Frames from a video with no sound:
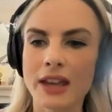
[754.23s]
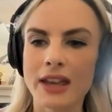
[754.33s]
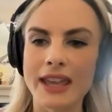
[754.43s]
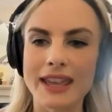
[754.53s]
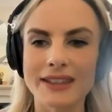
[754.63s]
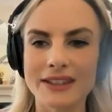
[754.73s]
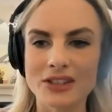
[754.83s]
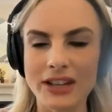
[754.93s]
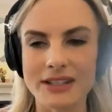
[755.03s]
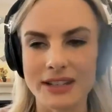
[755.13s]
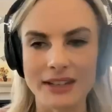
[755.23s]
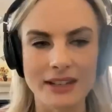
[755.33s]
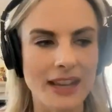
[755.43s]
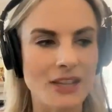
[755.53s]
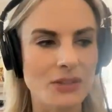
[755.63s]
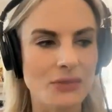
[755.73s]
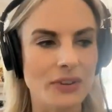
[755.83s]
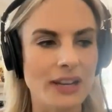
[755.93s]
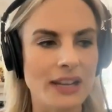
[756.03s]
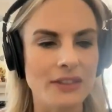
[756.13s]
in Jikiden, it's
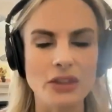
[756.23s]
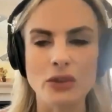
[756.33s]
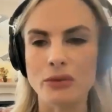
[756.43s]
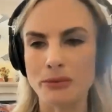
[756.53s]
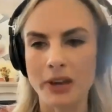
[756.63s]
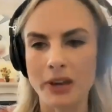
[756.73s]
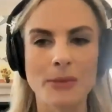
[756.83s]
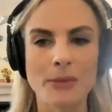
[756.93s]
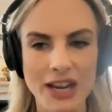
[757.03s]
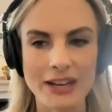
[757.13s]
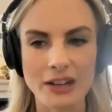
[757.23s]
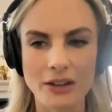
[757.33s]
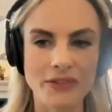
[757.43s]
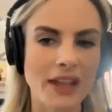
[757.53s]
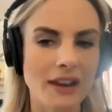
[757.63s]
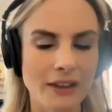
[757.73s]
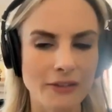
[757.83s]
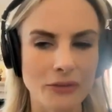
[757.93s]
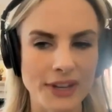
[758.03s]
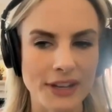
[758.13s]
really that you become a channel of that life
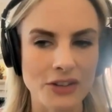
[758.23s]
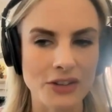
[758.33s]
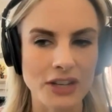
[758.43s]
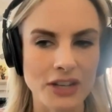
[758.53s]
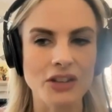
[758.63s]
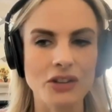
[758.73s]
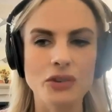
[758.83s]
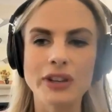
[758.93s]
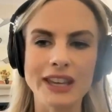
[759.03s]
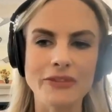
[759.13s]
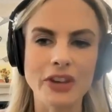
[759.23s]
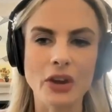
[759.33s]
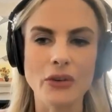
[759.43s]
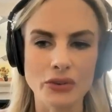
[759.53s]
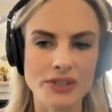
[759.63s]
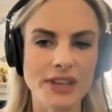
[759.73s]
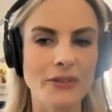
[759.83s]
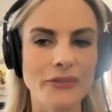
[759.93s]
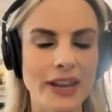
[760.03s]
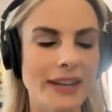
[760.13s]
force energy. So you're not giving of
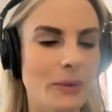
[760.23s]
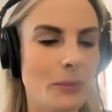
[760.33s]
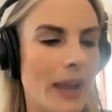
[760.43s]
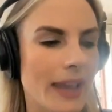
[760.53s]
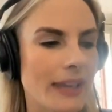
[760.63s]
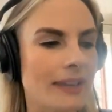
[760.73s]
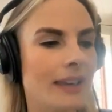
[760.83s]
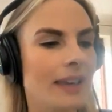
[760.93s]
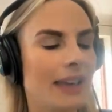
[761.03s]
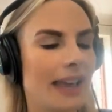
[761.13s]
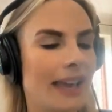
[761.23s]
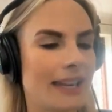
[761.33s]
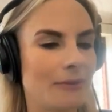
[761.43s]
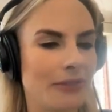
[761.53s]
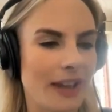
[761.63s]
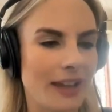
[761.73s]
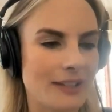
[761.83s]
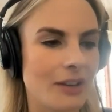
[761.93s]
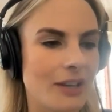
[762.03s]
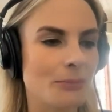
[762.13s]
yourself in any way. And in
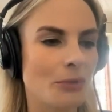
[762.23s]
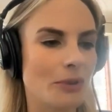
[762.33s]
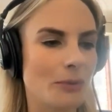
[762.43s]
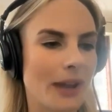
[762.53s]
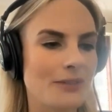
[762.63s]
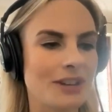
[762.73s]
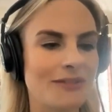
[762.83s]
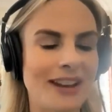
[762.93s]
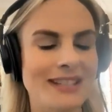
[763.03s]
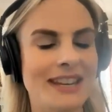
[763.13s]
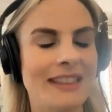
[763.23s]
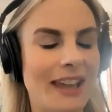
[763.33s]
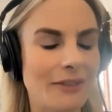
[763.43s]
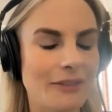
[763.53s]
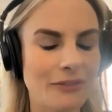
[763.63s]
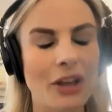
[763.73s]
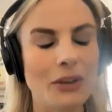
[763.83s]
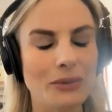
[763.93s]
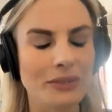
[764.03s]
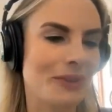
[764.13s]
fact, it's more about directing that
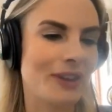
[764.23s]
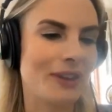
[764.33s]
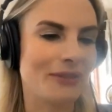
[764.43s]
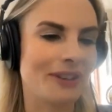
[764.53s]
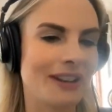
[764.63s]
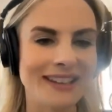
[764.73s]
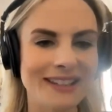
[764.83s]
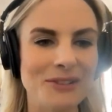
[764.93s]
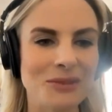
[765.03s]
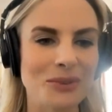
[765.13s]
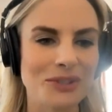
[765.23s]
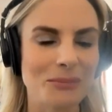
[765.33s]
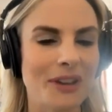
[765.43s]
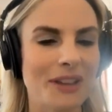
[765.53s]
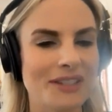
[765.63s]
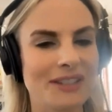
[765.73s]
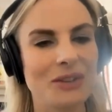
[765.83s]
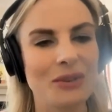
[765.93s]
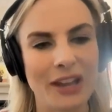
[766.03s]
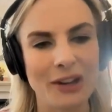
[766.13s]
flow, if you like, towards the person that
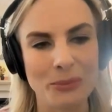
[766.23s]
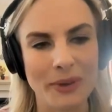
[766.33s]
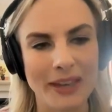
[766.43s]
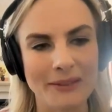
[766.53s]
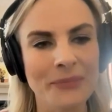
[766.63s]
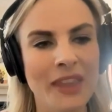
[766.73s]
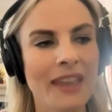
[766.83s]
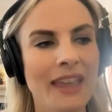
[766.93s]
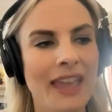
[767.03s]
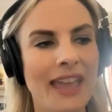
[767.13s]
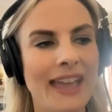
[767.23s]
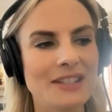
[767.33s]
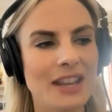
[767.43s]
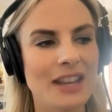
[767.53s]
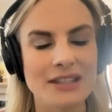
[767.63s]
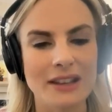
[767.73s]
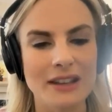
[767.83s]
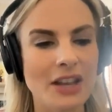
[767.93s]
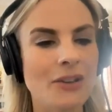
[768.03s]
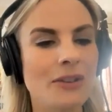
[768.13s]
you're helping. And it's
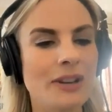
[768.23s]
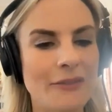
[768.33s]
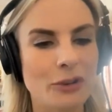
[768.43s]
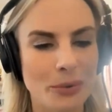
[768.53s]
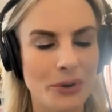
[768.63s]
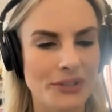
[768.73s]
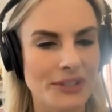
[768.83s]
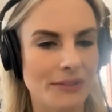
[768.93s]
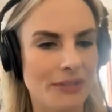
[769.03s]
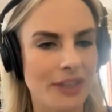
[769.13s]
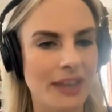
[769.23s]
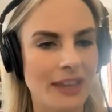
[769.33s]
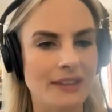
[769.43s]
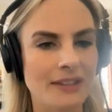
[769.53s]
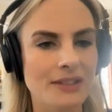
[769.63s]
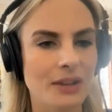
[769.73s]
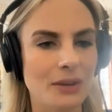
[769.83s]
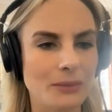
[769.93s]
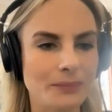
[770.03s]
only ever a positive thing. So